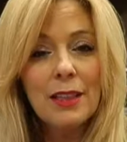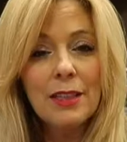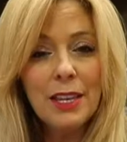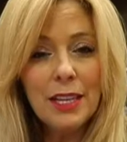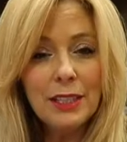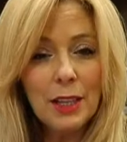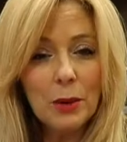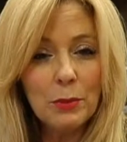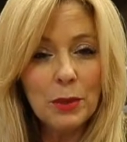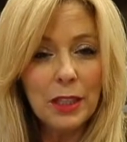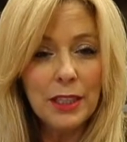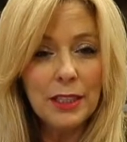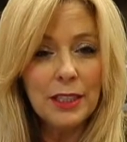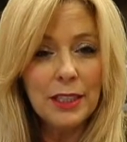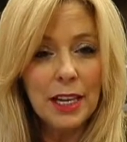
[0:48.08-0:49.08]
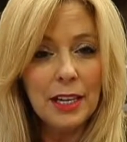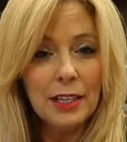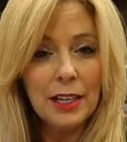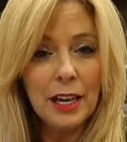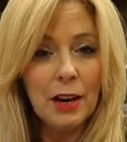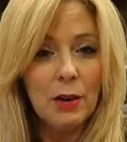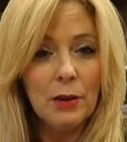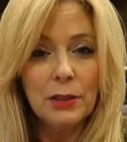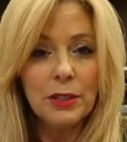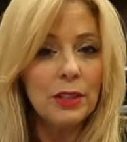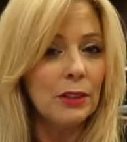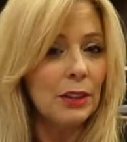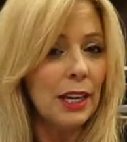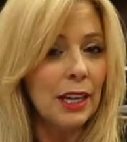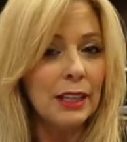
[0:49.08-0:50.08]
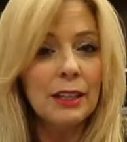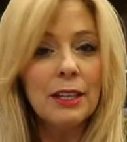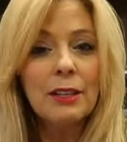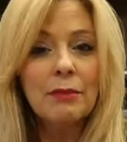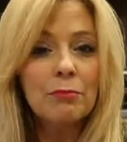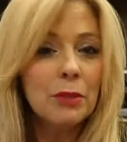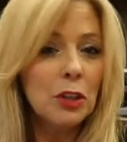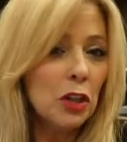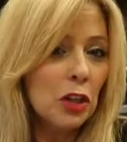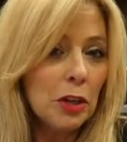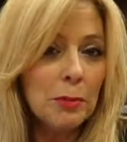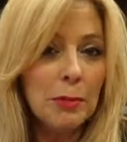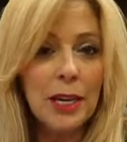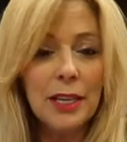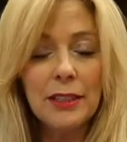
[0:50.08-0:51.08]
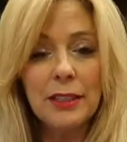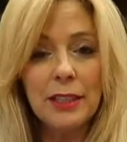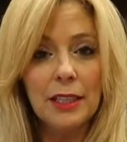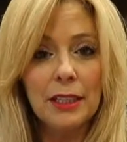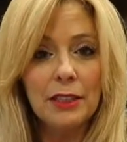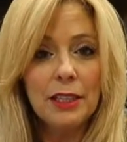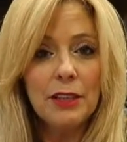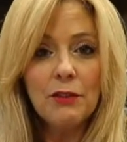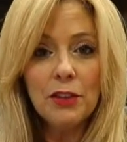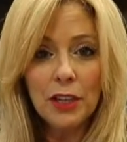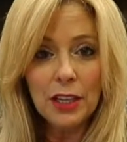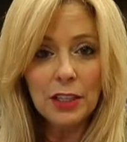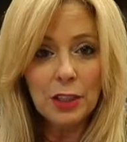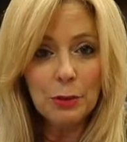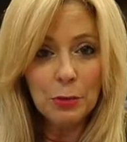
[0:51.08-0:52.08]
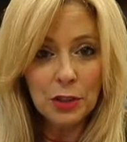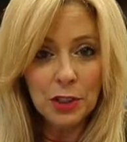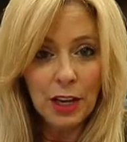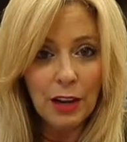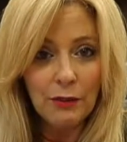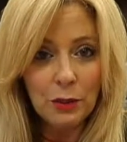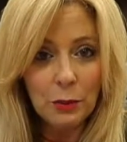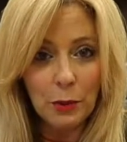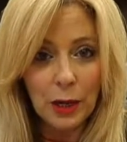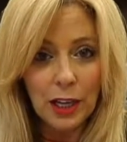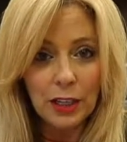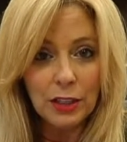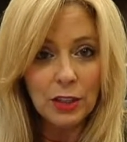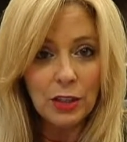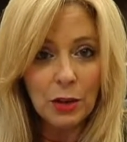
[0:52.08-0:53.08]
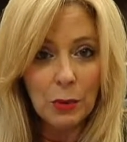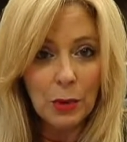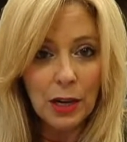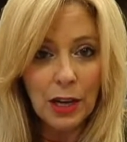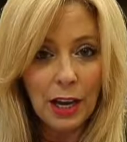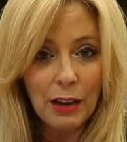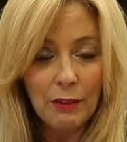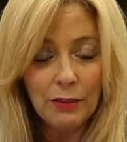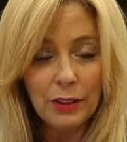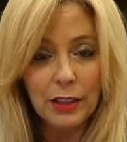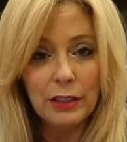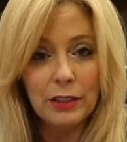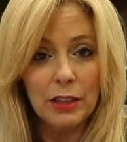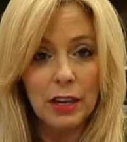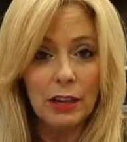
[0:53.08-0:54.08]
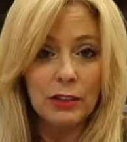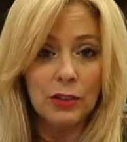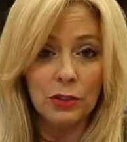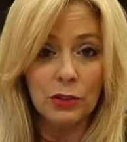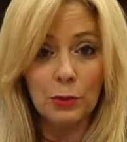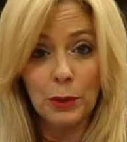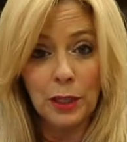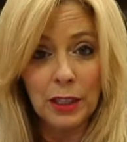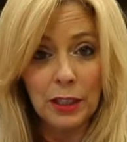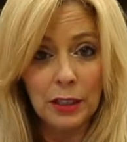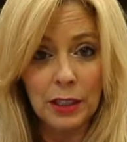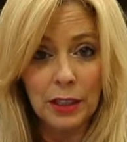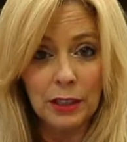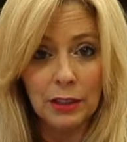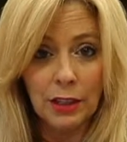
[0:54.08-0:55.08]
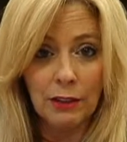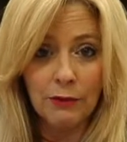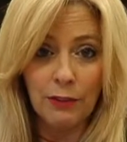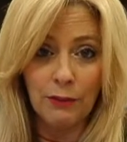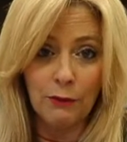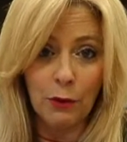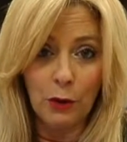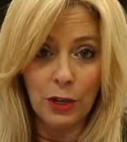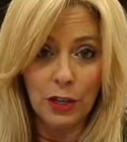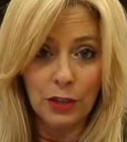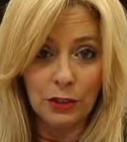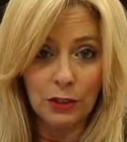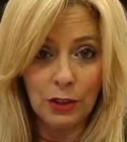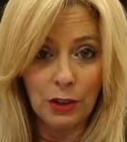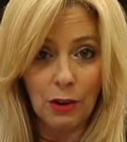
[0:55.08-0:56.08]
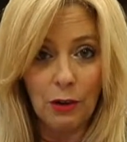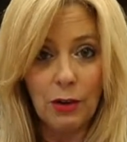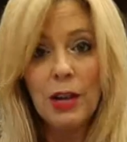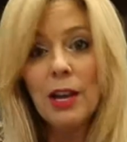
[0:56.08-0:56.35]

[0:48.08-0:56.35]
Things that really stand out are like current magazines. If your customers have to wait, you don't want to have like Doctor's Weekly in there from 4 years ago.